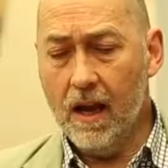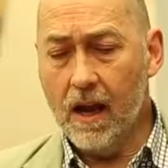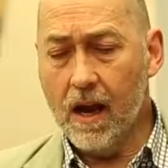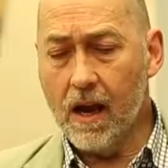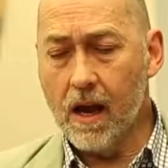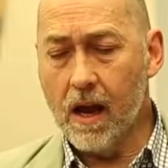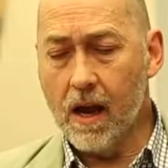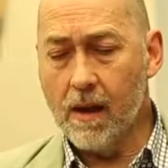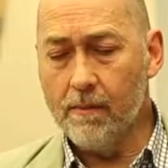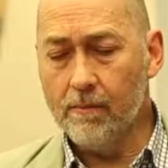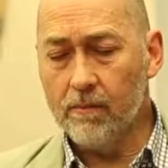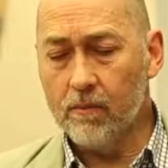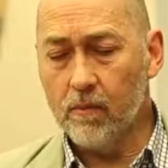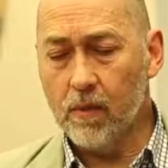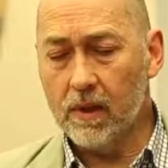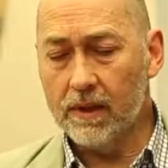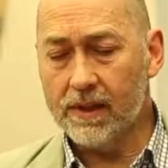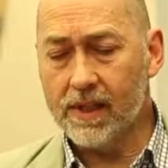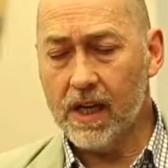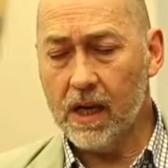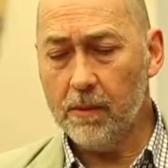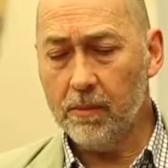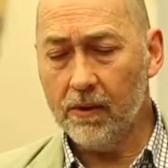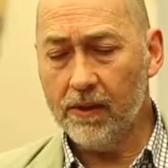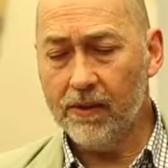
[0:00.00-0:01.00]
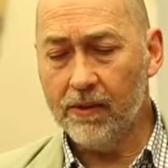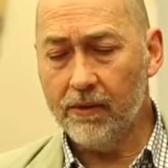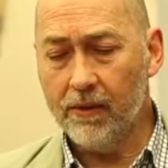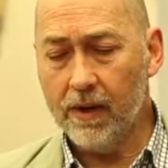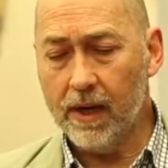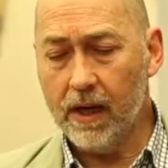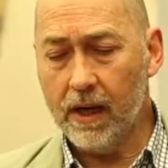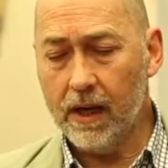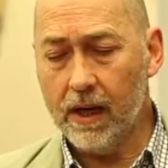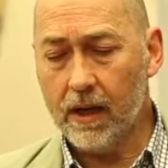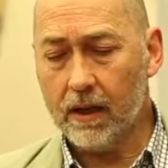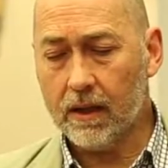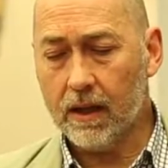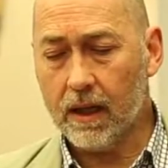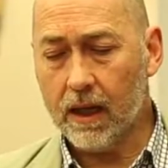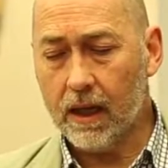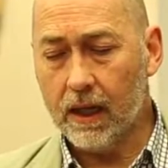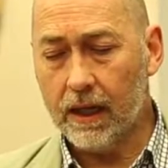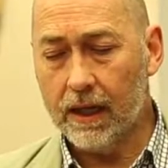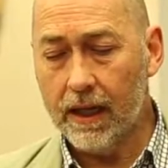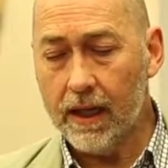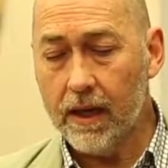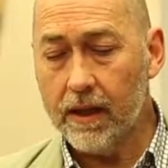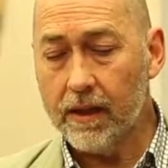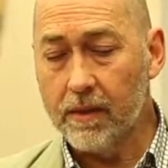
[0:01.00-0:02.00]
Well, table 3 are
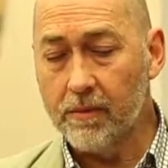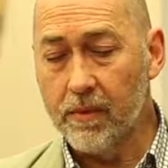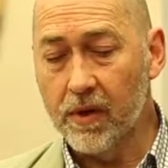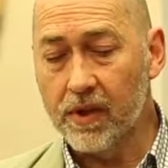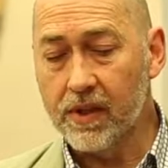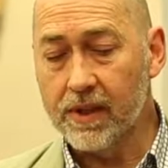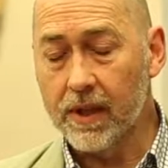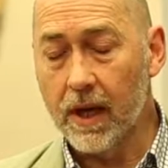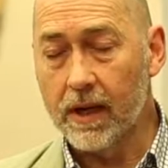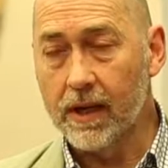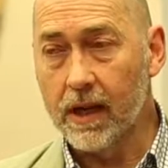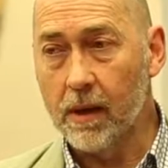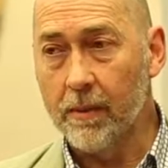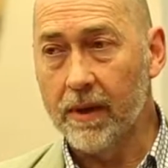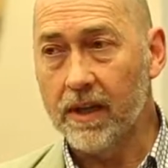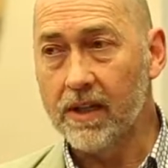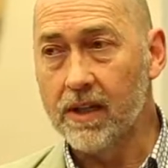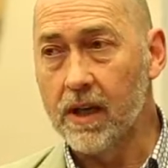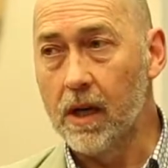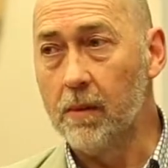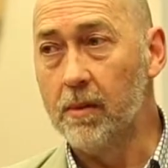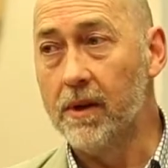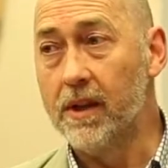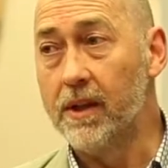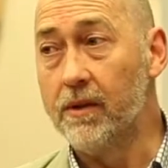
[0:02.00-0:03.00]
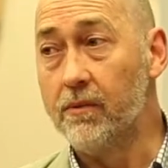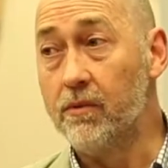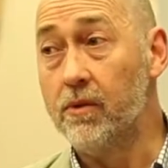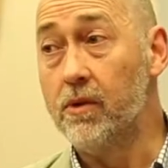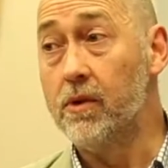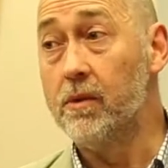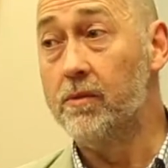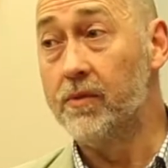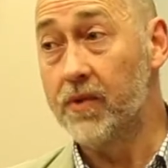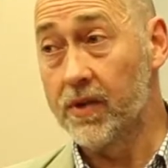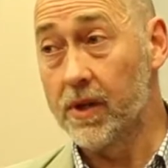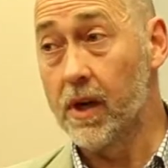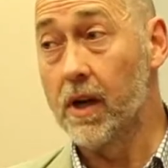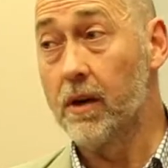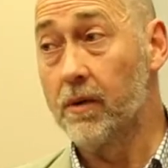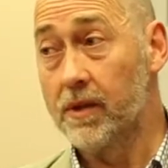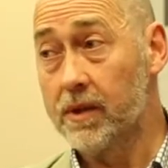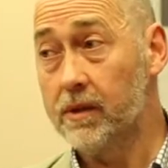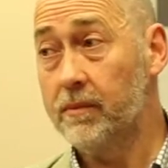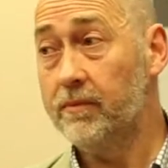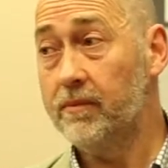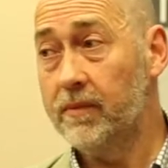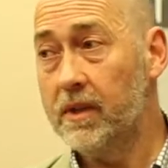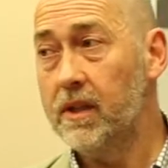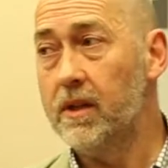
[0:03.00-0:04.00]
clearly the most dynamic table in the room, so I
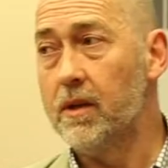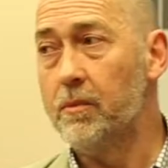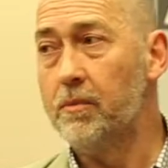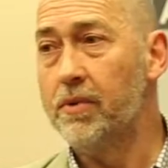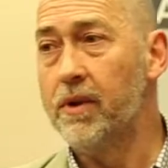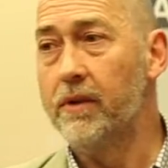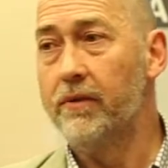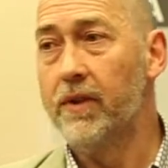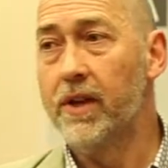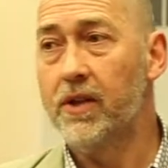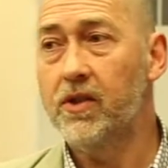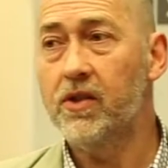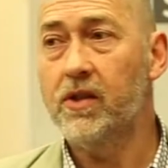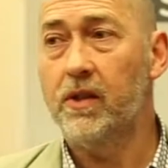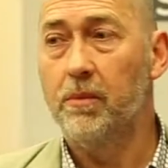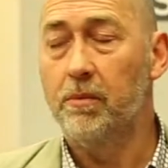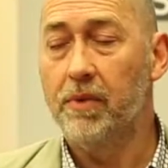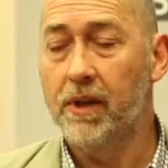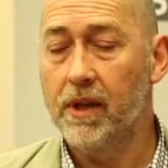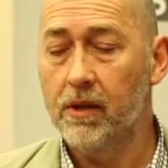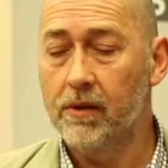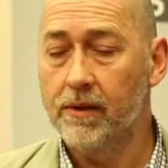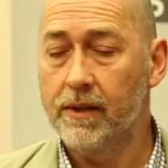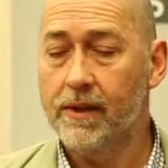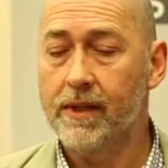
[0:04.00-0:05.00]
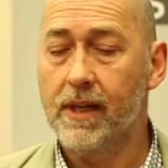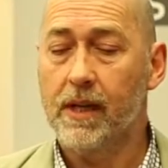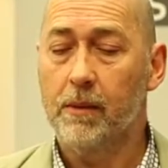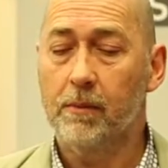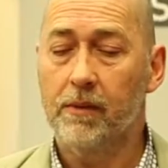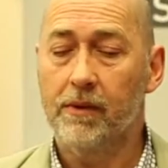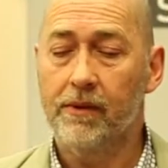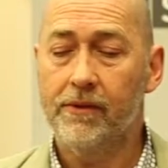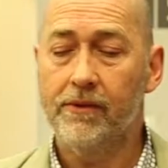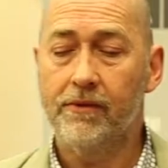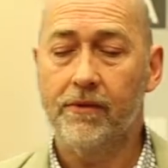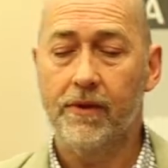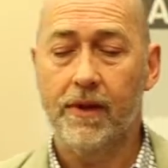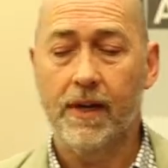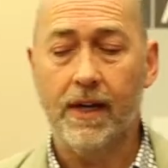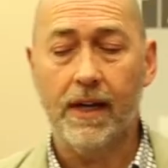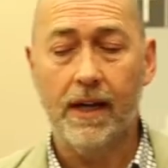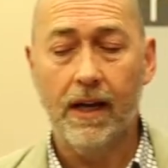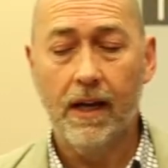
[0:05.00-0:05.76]
was, privileged to be on table 3.